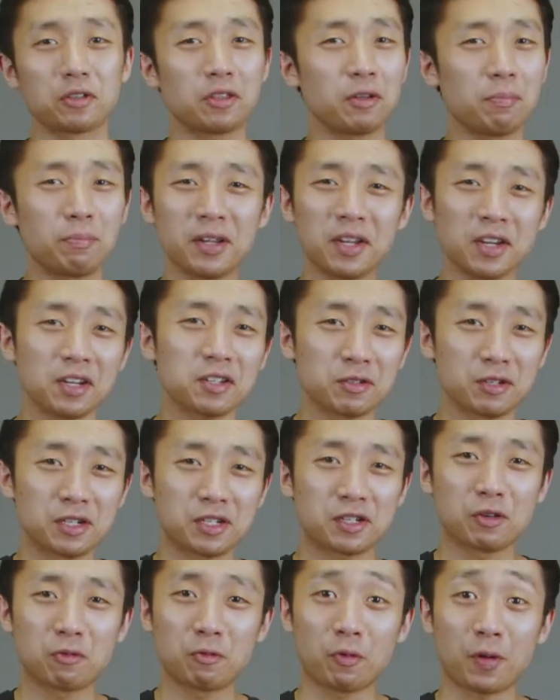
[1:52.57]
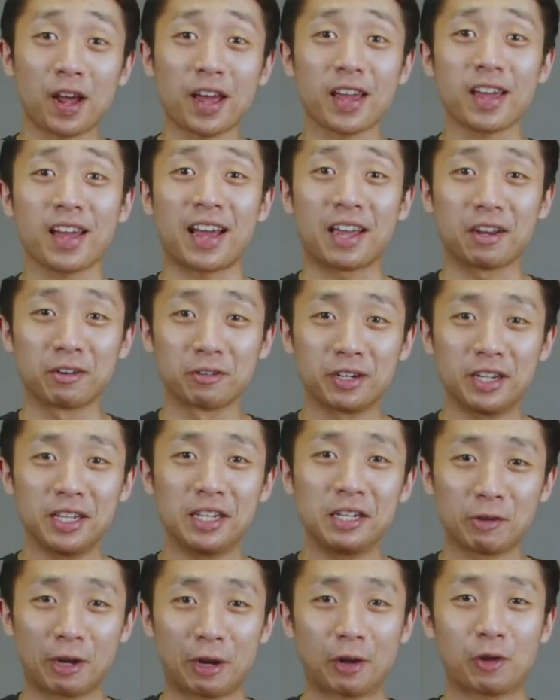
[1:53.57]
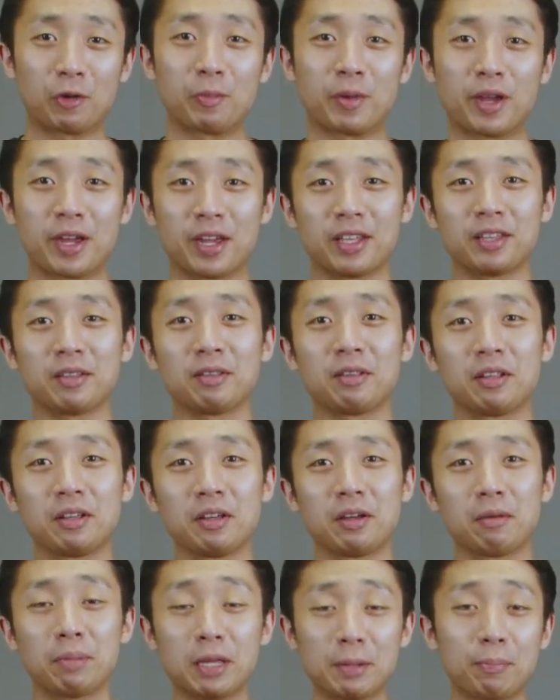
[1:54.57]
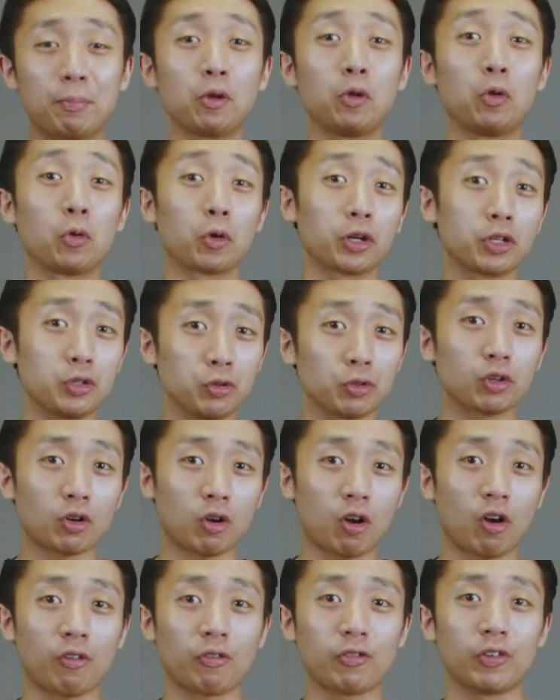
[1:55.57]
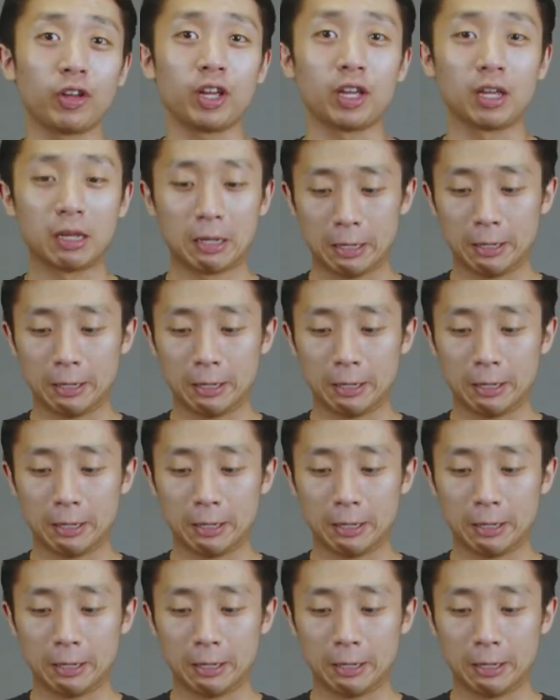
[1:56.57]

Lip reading: the biggest reason why I really recommend people who are new to coffee,